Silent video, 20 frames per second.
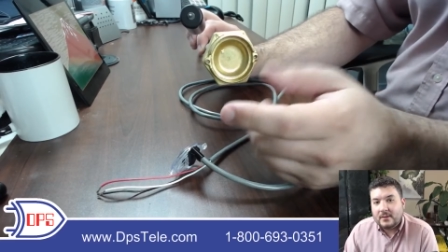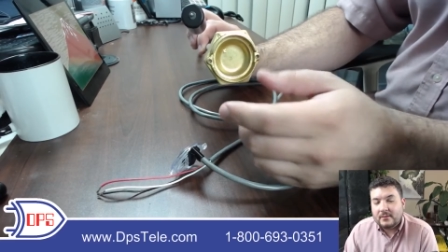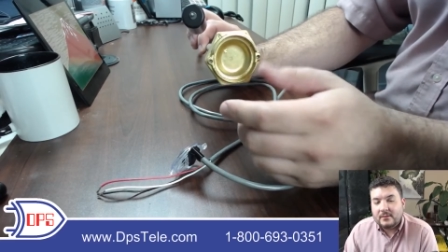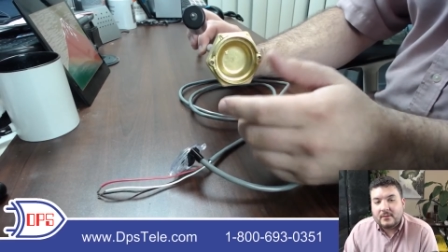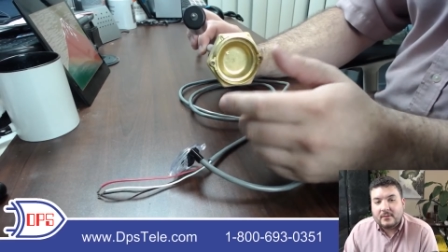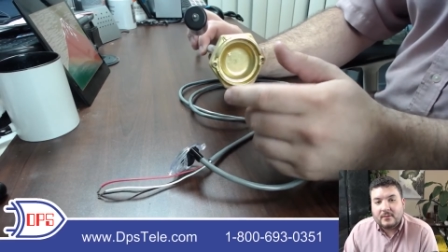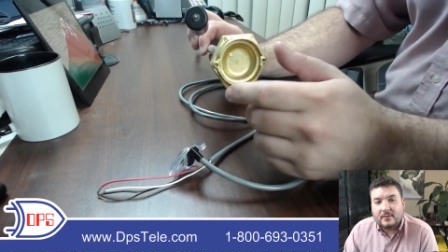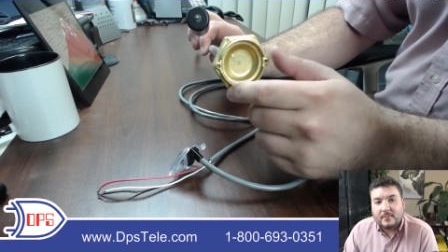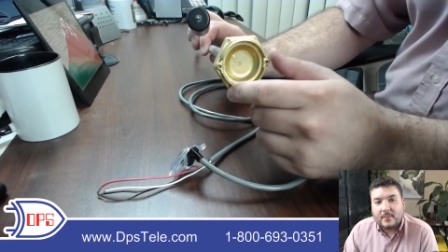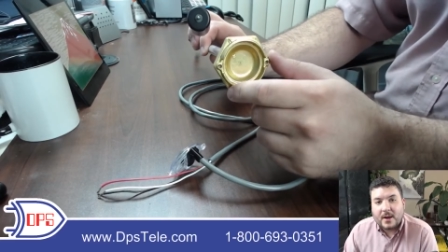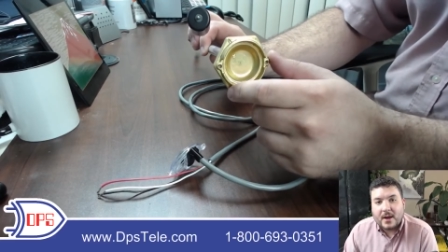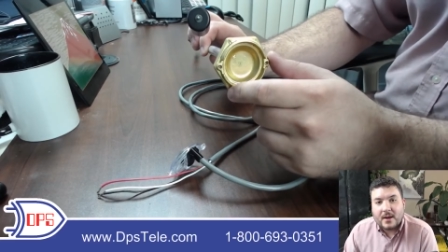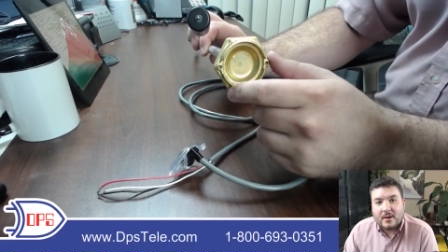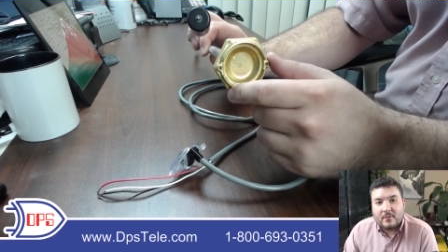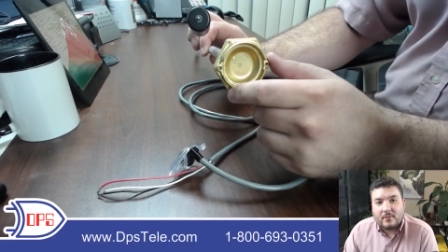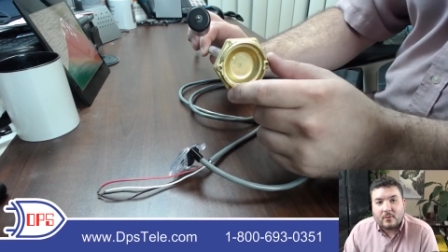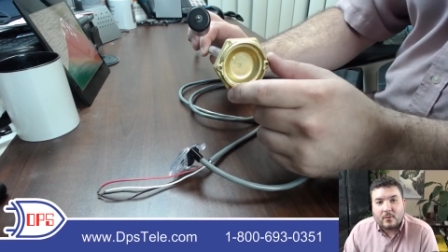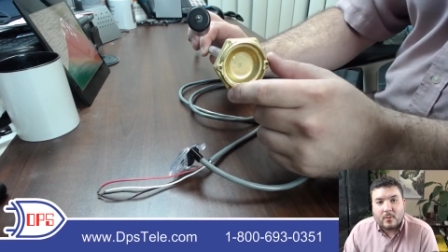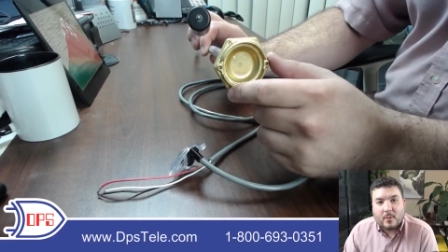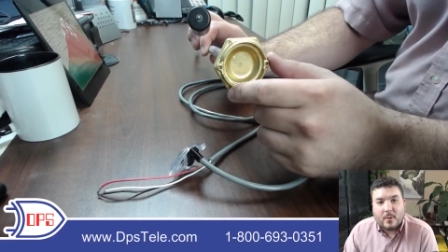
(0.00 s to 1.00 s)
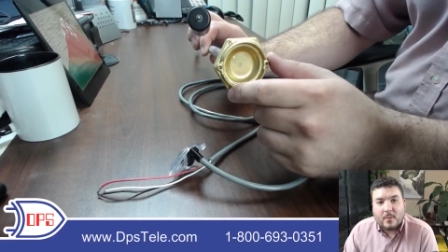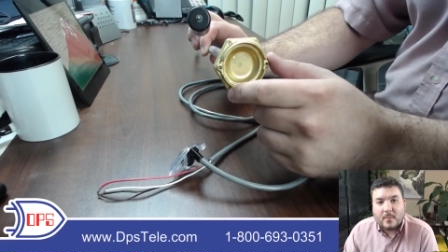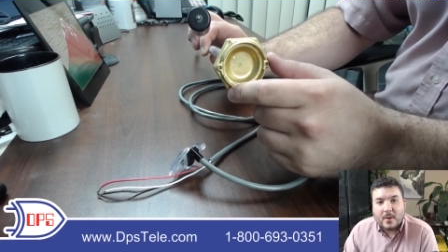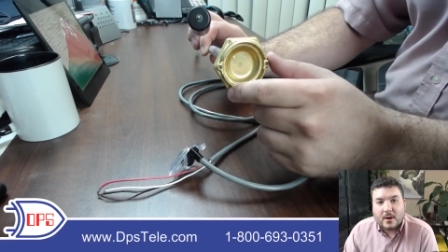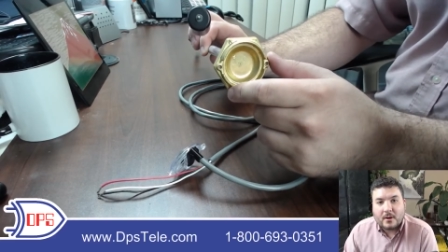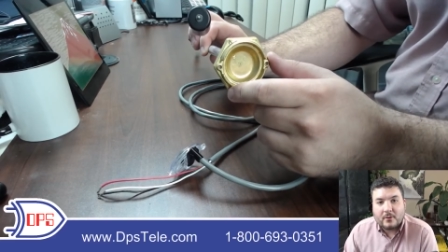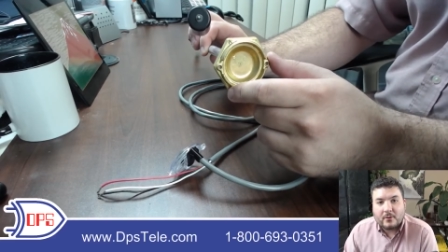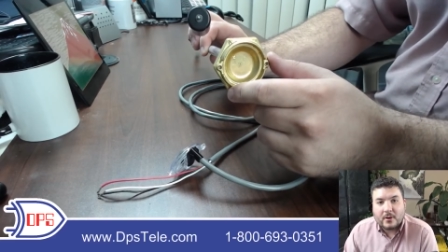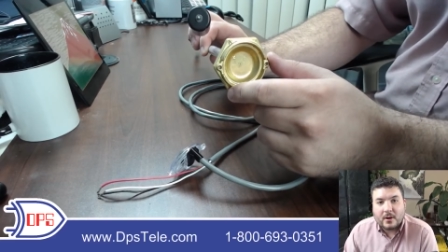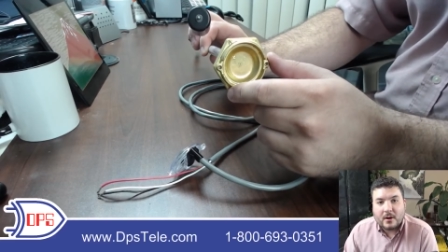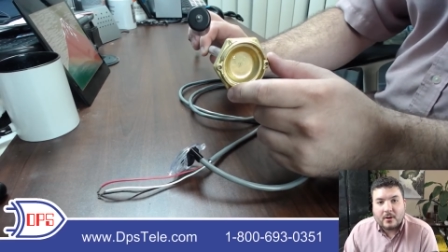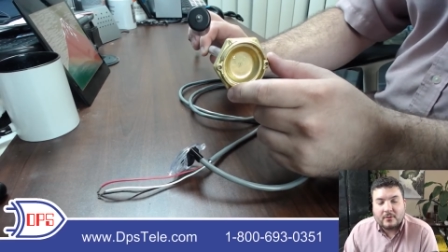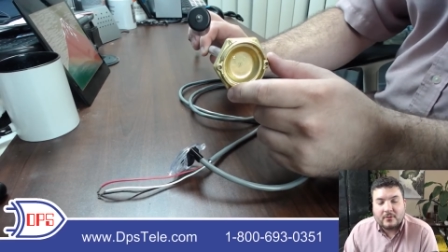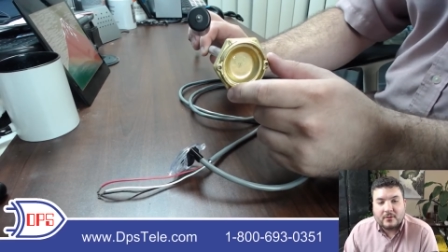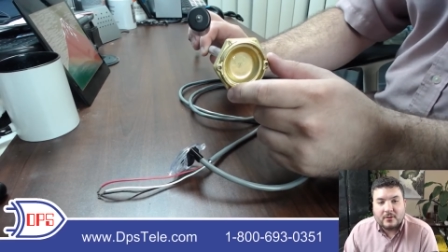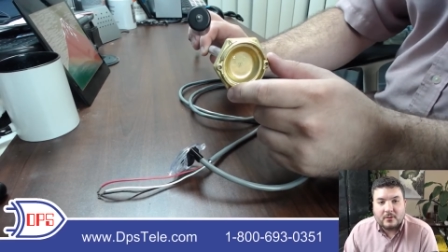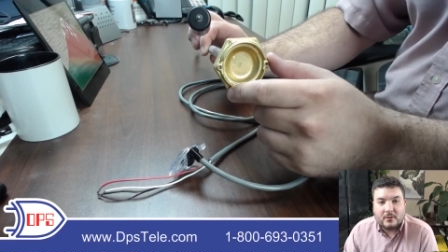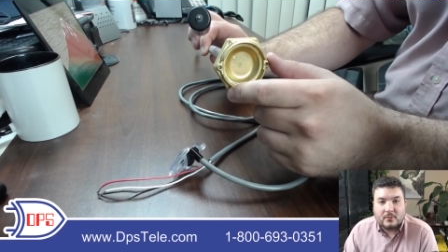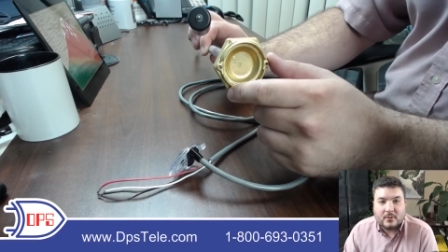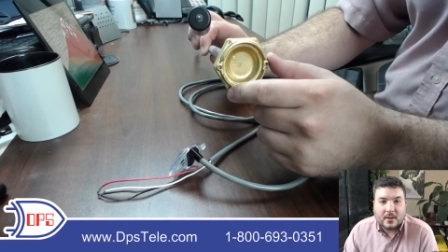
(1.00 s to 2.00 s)
it to some kind of a remote monitoring
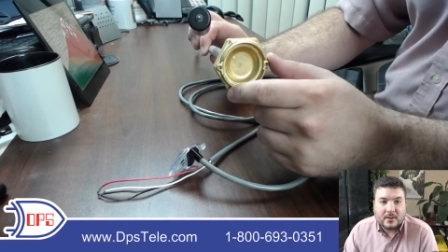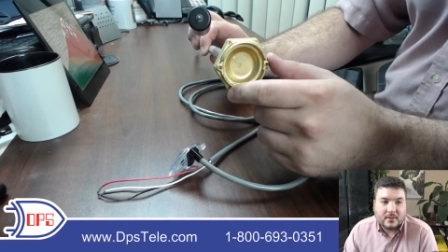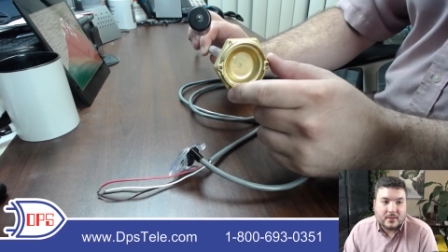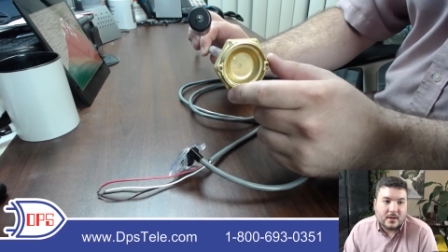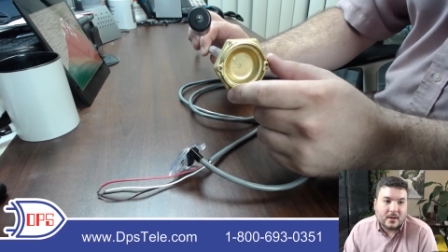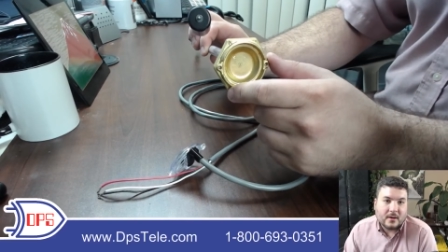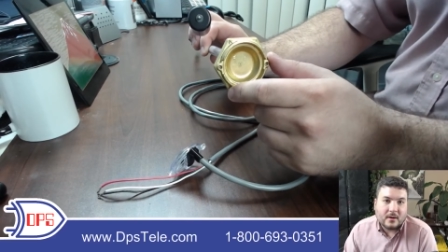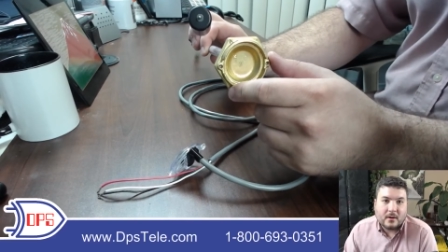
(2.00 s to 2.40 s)
RTU like the Net